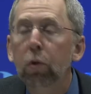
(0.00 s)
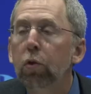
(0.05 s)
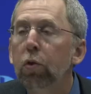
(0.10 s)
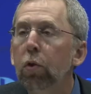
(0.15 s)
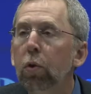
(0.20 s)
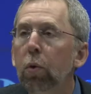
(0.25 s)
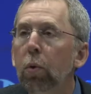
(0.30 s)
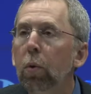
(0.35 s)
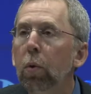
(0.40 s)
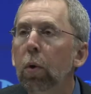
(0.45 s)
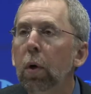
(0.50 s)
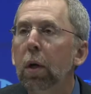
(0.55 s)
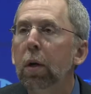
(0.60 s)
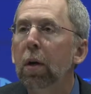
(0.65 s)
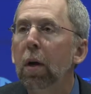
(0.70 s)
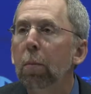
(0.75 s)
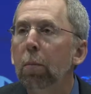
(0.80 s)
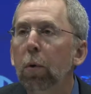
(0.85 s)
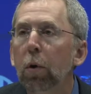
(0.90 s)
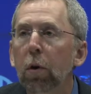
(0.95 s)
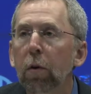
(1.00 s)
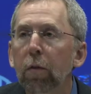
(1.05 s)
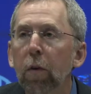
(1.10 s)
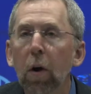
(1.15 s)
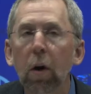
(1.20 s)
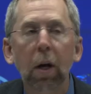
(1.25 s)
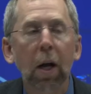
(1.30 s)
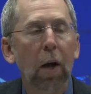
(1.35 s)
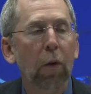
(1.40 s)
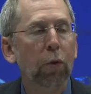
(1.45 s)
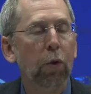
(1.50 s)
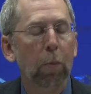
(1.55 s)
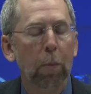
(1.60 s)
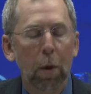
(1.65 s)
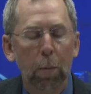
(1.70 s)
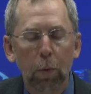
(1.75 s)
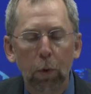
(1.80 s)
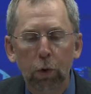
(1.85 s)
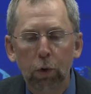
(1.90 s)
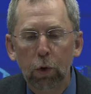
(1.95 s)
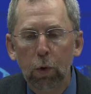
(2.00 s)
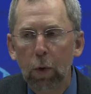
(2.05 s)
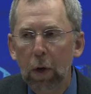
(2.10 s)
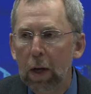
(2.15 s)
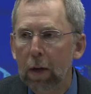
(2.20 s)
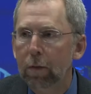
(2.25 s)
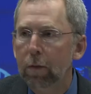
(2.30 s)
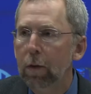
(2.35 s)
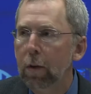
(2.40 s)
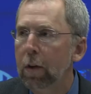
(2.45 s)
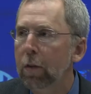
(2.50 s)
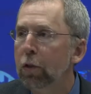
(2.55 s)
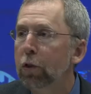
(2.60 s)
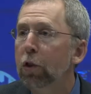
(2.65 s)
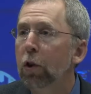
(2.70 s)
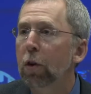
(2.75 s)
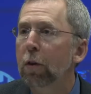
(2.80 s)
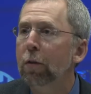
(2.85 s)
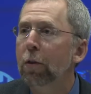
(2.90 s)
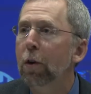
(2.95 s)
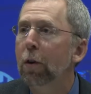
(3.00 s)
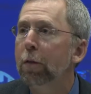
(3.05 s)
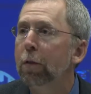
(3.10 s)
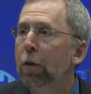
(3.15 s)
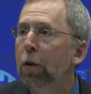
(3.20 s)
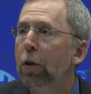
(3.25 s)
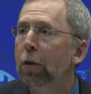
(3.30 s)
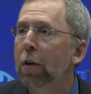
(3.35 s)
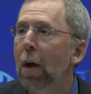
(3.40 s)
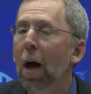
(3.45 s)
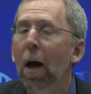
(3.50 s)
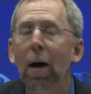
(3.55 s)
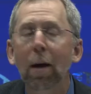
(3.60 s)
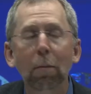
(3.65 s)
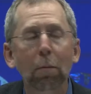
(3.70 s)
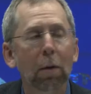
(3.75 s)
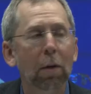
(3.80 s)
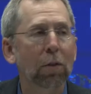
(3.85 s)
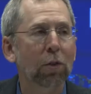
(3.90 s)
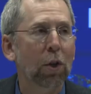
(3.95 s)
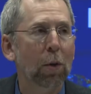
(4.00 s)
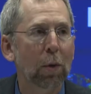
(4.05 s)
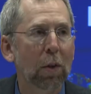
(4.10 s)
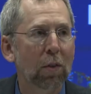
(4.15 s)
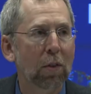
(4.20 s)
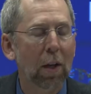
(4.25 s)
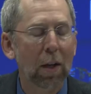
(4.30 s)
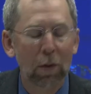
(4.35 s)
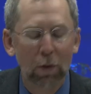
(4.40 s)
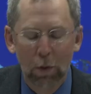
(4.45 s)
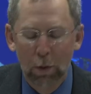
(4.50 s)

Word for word: to a number of our council members who have, served their full time, shall we say.